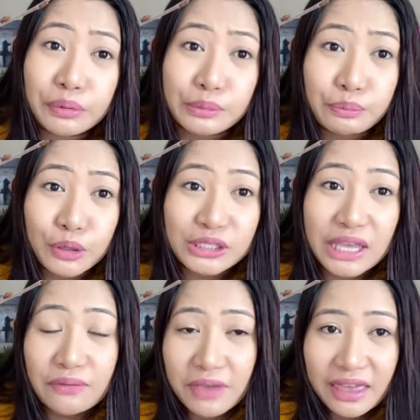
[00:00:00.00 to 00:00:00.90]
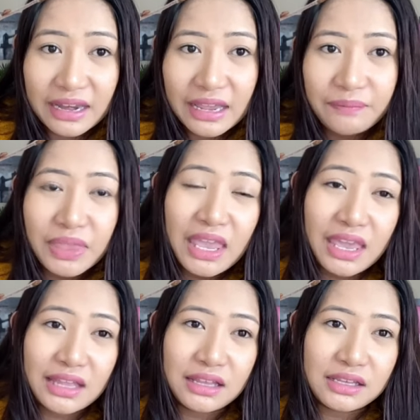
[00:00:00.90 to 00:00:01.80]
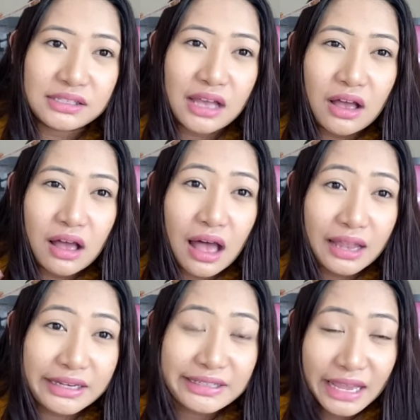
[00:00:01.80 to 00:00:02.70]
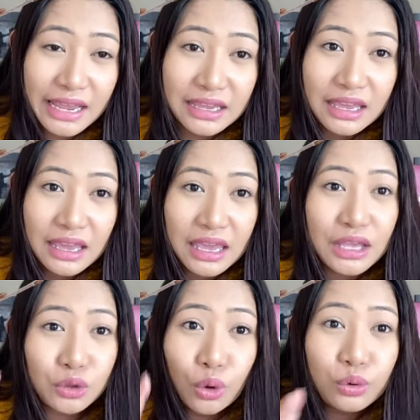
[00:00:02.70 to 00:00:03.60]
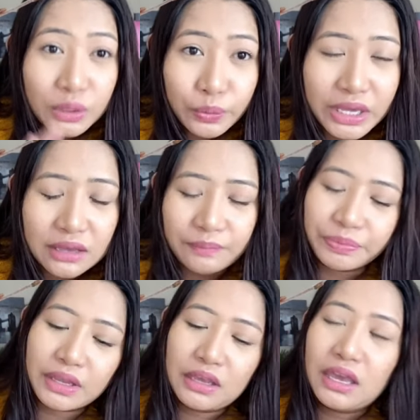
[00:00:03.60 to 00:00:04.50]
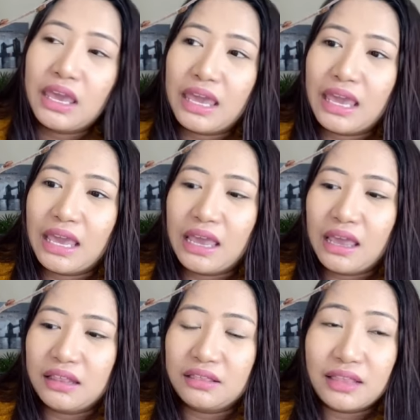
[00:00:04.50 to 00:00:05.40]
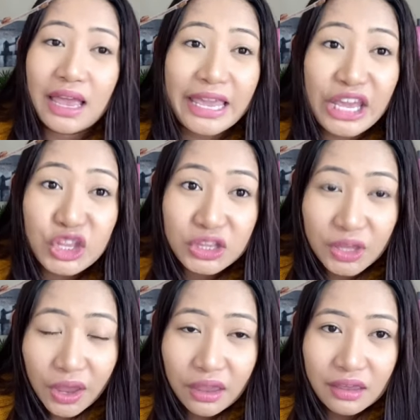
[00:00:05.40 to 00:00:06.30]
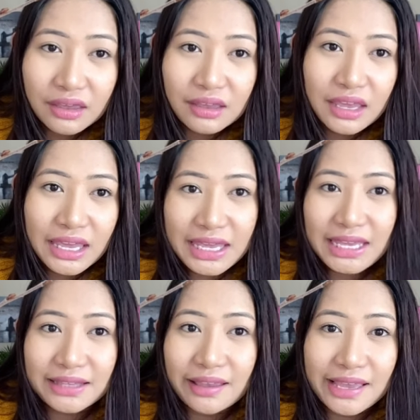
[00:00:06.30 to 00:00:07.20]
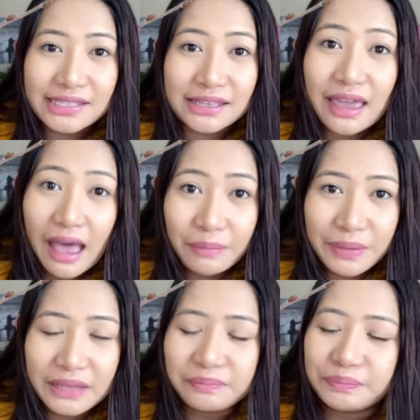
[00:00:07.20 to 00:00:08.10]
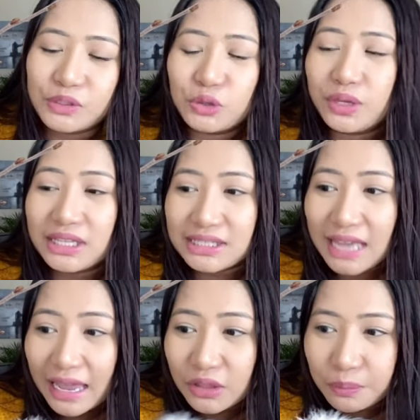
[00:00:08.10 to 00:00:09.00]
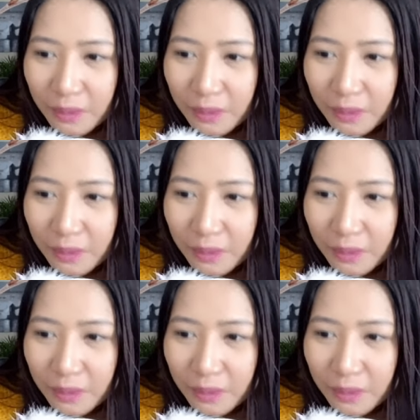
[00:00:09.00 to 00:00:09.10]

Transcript: poskeferi. It is holiday in Holy Week. In hita, hita is a cabin, so it is kind of